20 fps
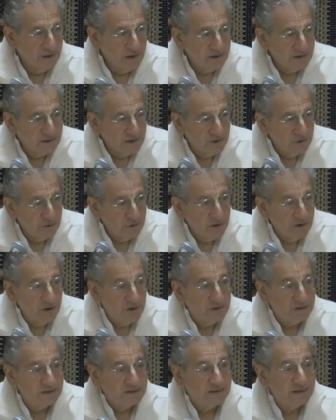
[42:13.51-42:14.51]
means that you didn't
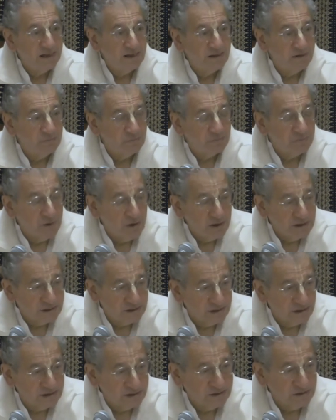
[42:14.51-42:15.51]
understand the
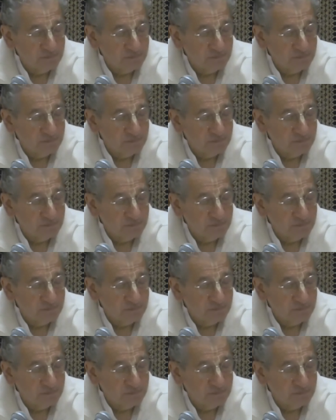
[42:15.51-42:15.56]
process.